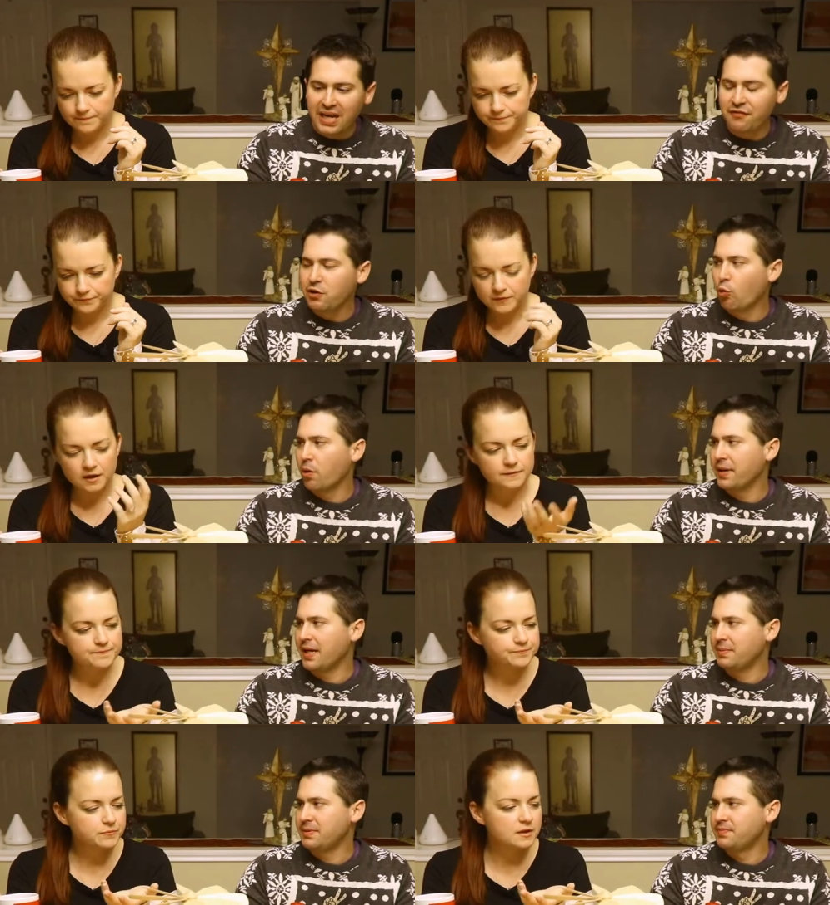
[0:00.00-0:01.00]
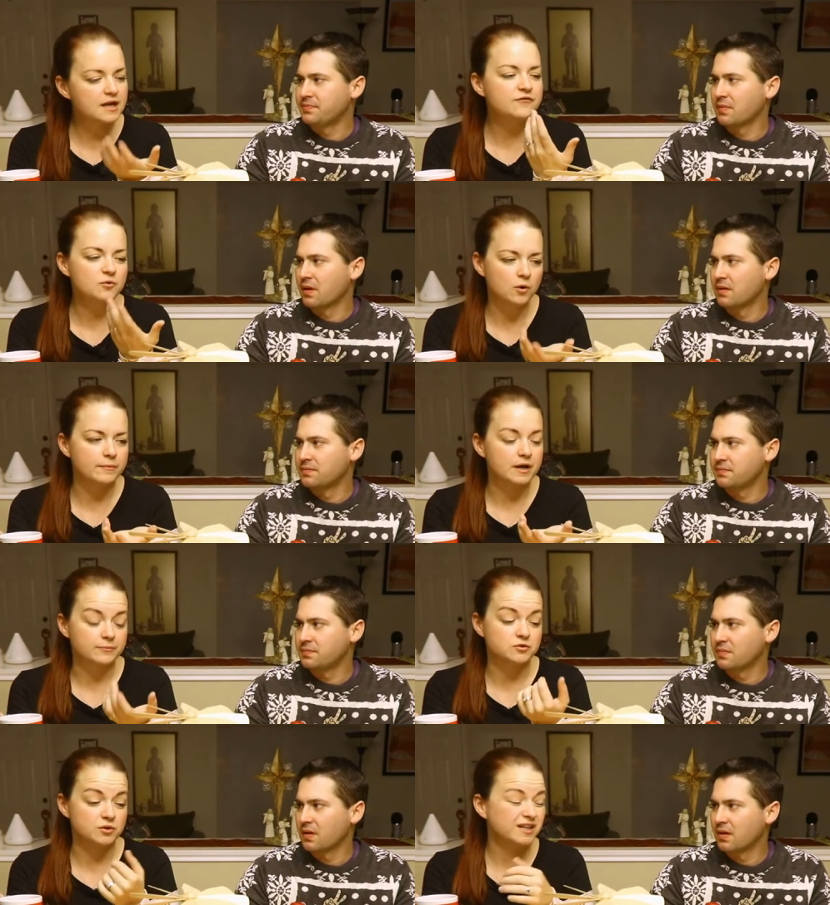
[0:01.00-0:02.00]
Speaker 1: If you warm it up.
Speaker 2: If you warm it
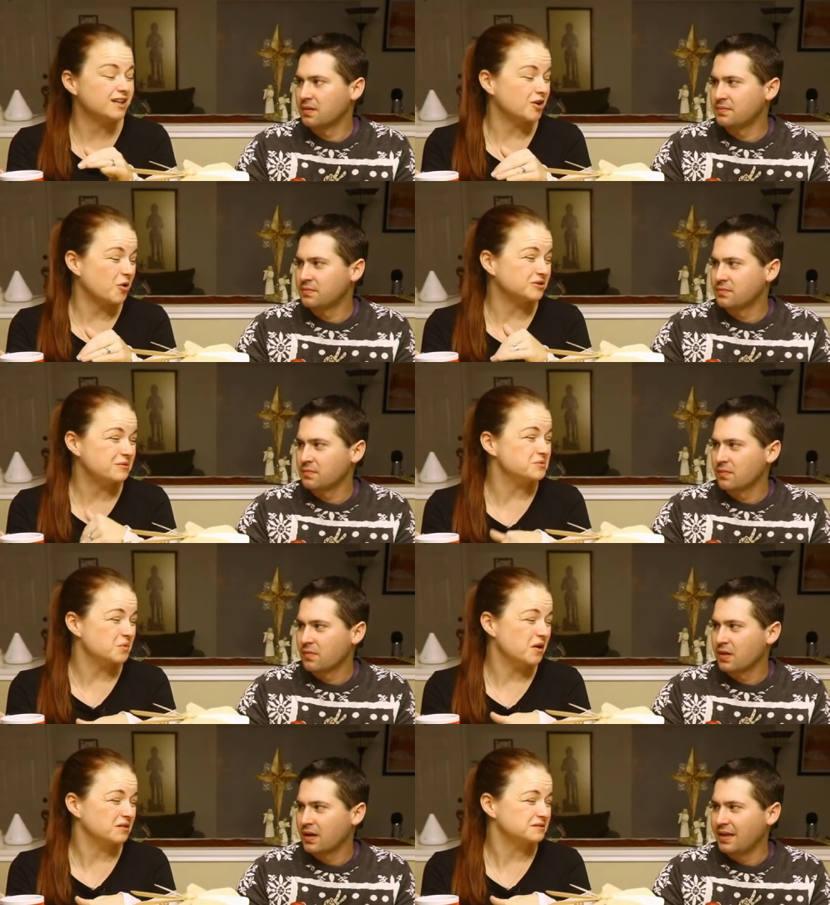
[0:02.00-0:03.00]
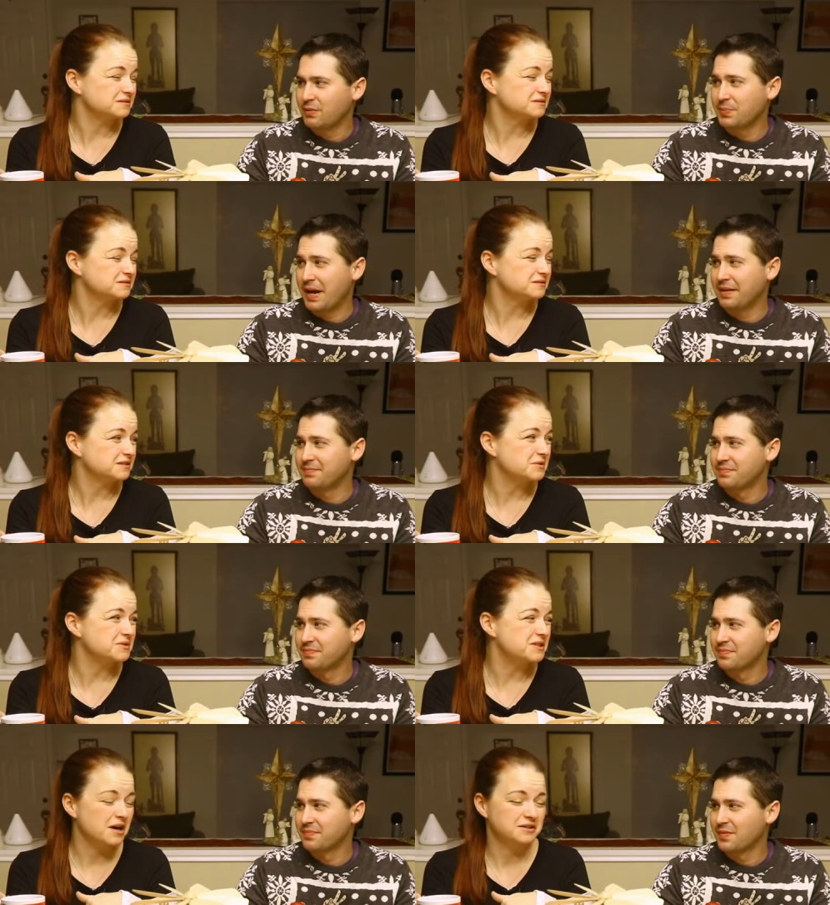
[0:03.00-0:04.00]
up. Drinking it cold, that was wrong. That was bad. That
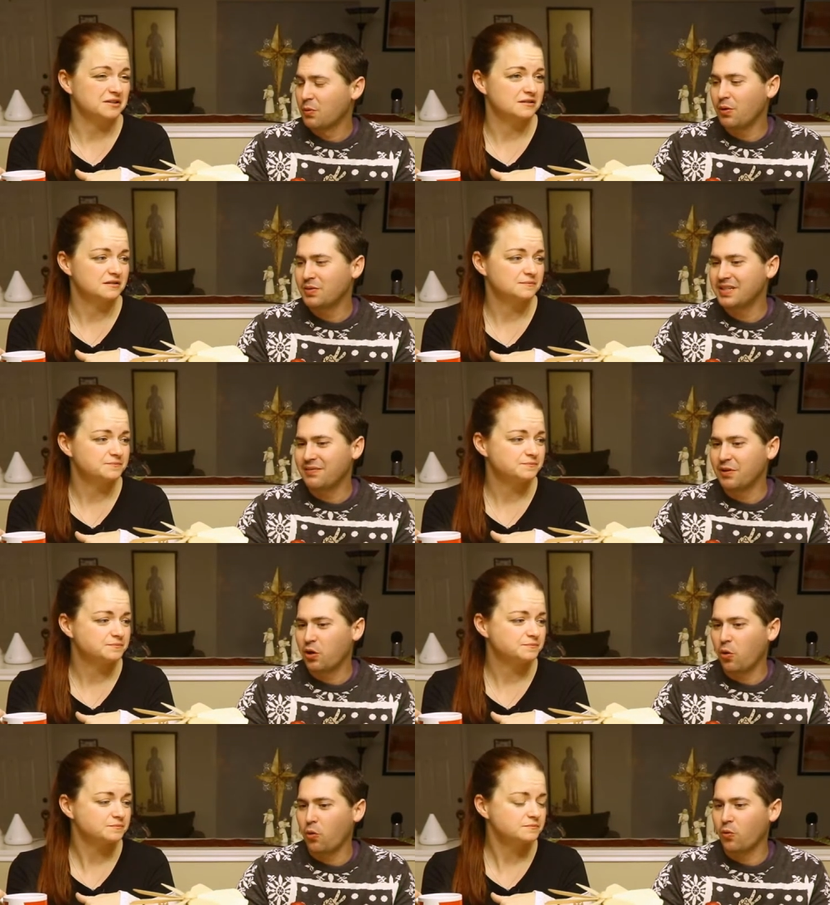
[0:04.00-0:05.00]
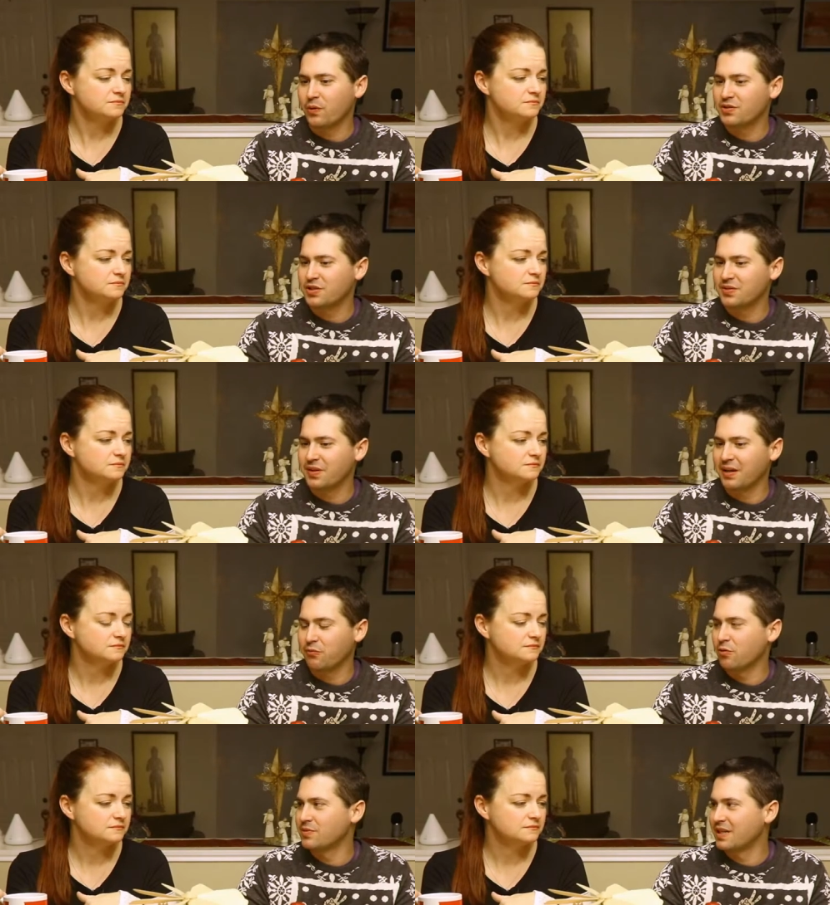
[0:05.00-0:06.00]
was not good. Well, it wasn't even
Speaker 1: cold. It was just like
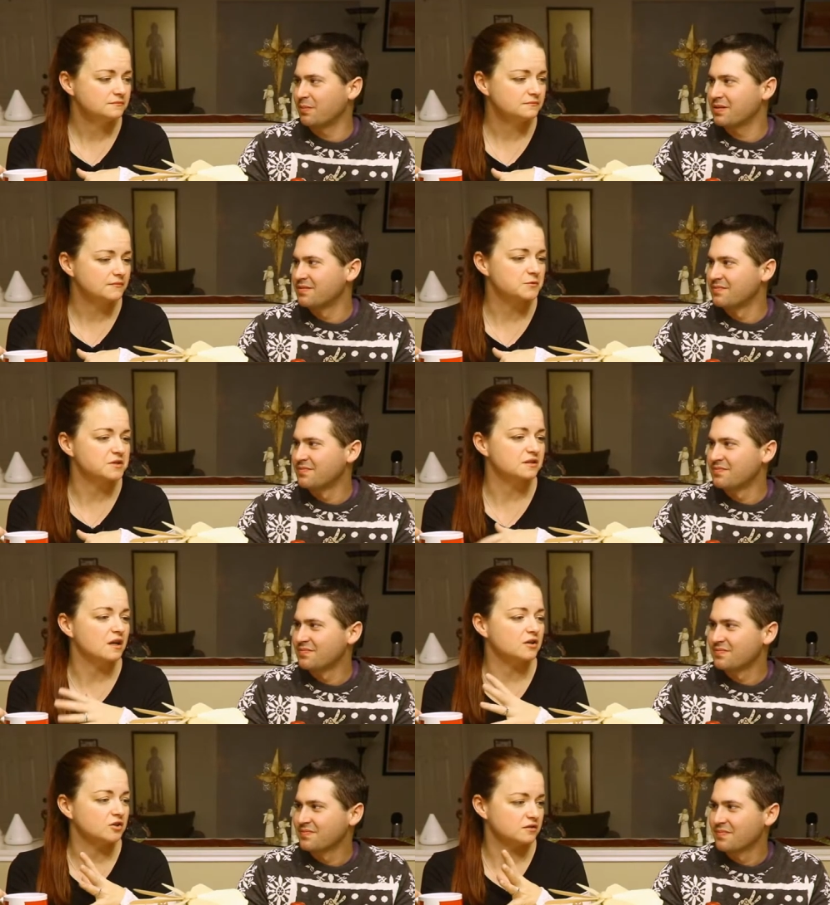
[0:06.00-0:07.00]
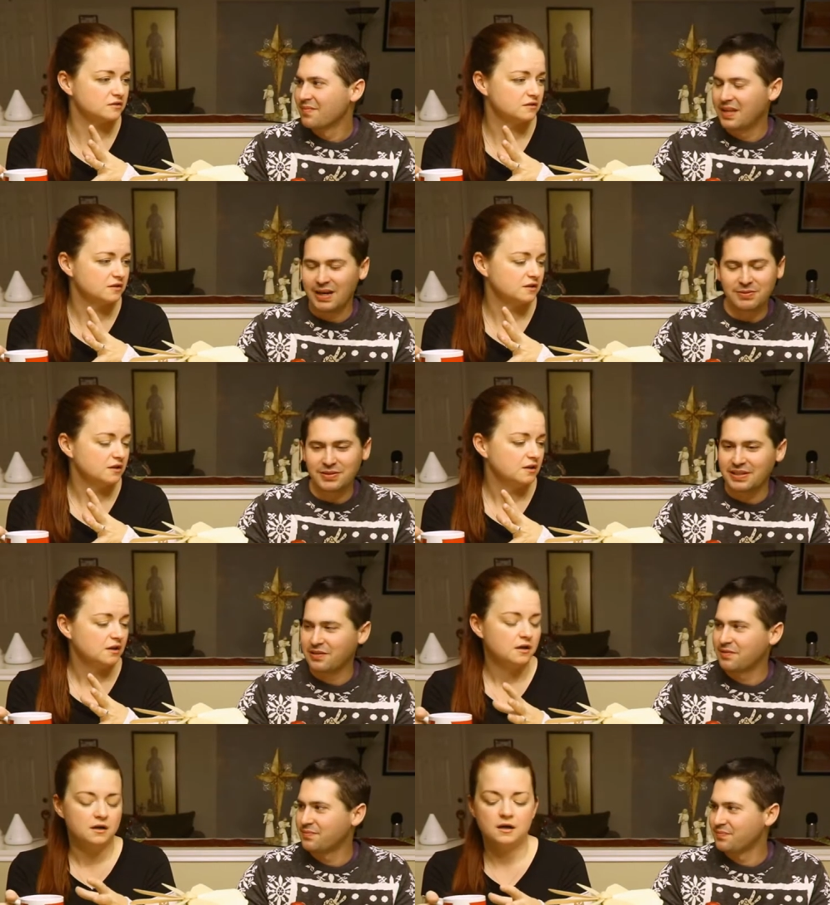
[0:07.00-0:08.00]
room temp.
Speaker 2: That was still not good. Yeah, it wasn't
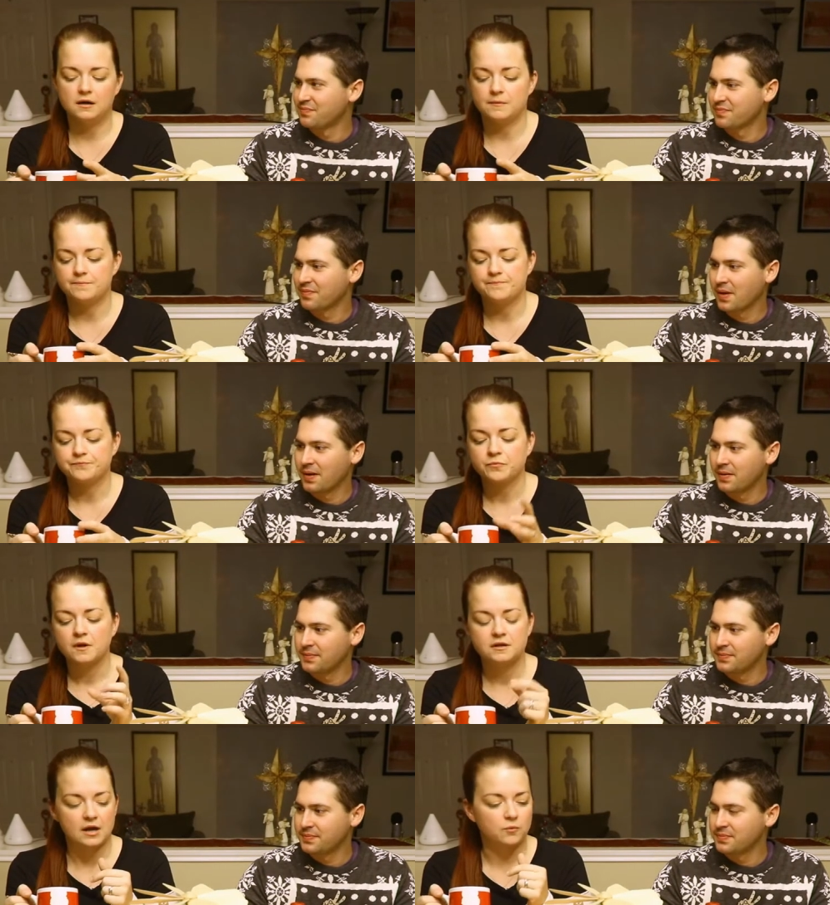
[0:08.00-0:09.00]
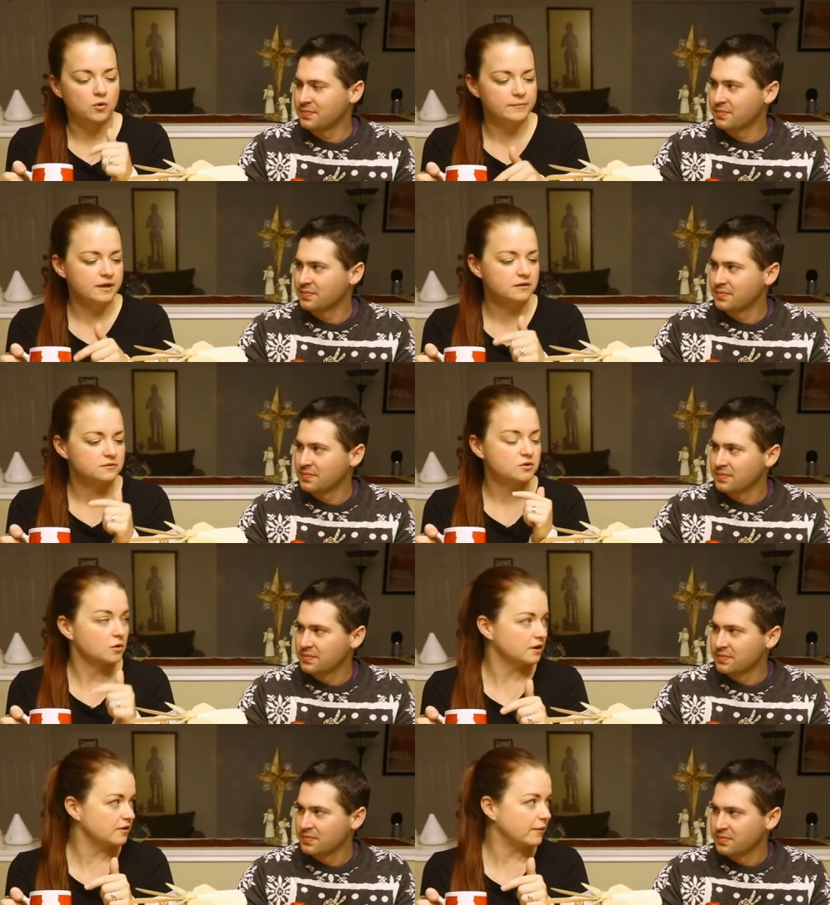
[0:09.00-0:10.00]
good. Um, yeah, warming it,
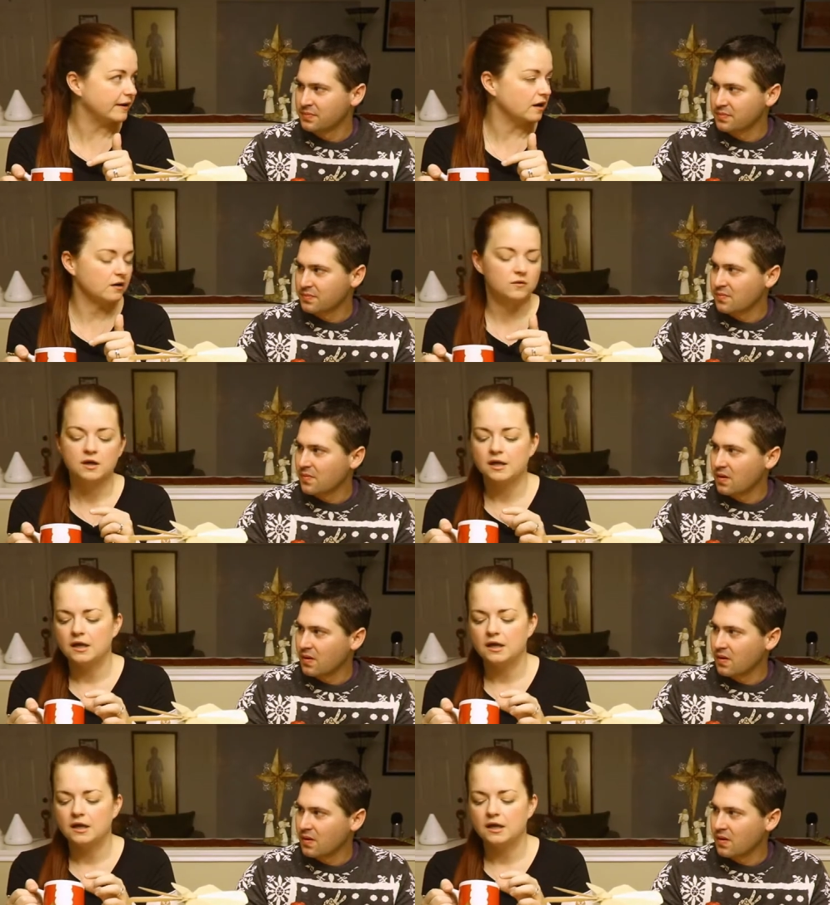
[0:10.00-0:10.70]
totally the way to go.